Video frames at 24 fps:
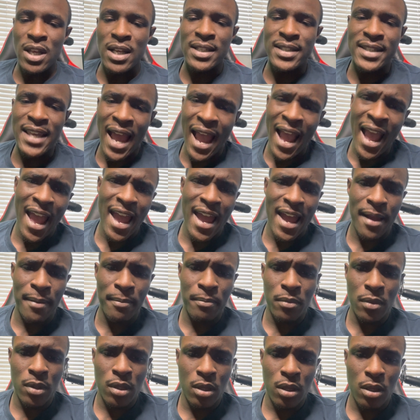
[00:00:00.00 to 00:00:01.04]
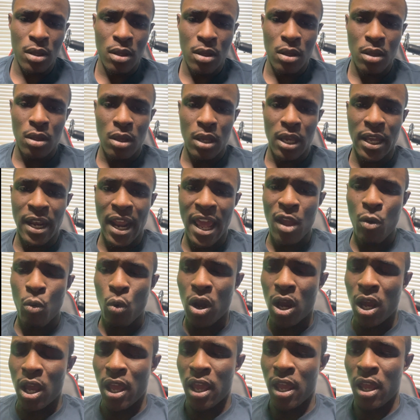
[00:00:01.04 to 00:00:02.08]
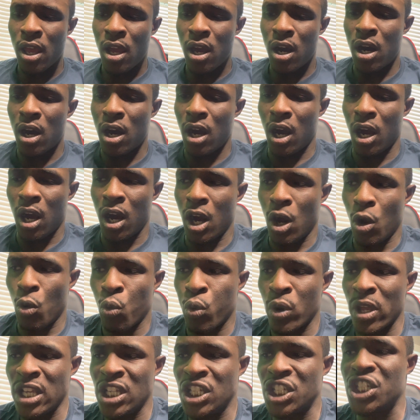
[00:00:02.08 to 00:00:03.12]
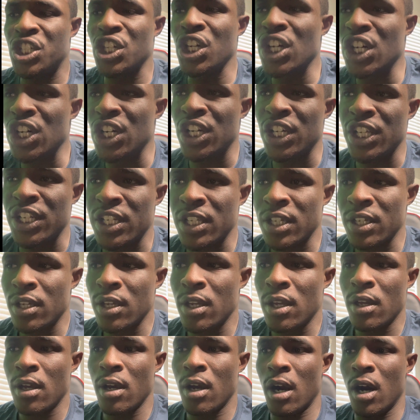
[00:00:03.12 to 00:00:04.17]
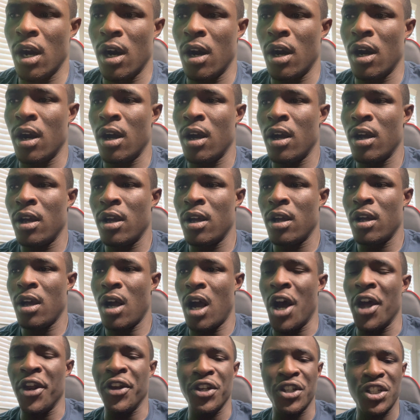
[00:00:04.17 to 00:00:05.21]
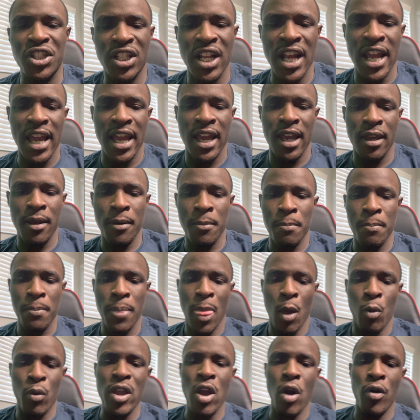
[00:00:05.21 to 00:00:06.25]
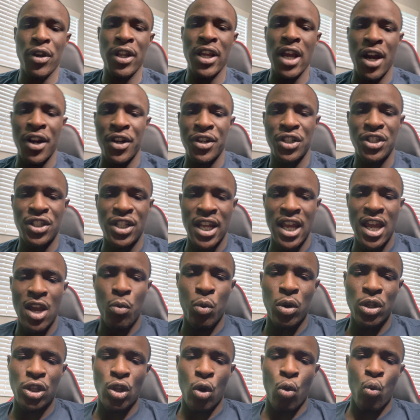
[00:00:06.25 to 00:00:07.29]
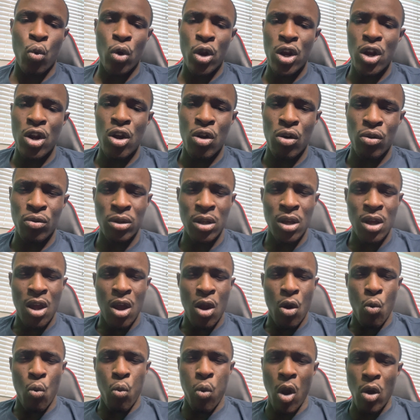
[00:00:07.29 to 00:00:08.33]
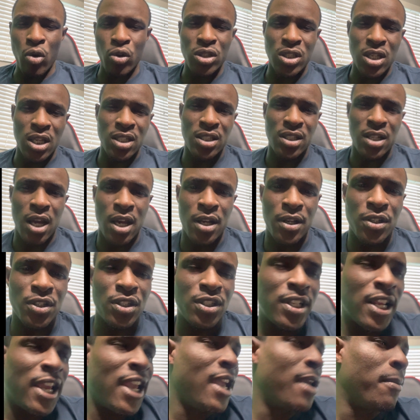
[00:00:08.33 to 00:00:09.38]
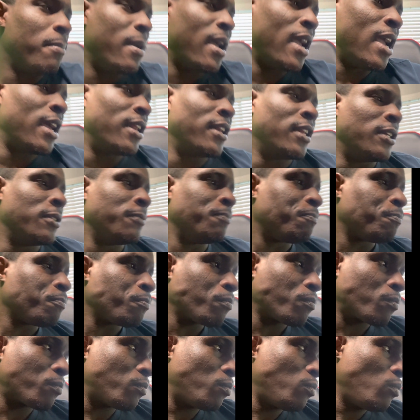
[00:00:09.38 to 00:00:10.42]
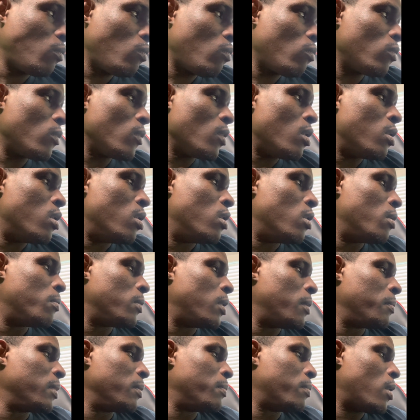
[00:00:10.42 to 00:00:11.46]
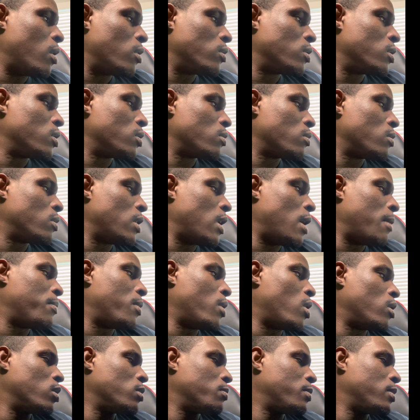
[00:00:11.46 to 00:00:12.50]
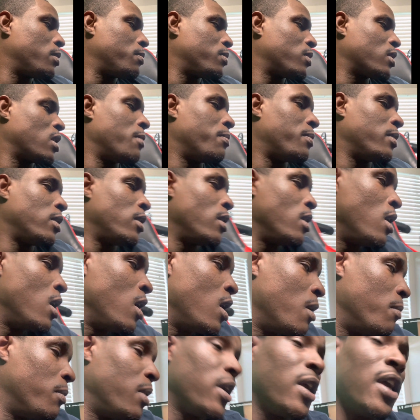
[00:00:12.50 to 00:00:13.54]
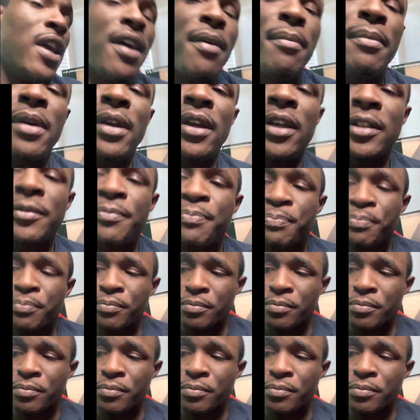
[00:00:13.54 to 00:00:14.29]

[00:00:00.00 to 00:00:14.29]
time it ain't what uh we should uh understand we only understand what the world wants us to understand man and um, let me pause this. Not pause, but I'm skipping it. But yeah, man.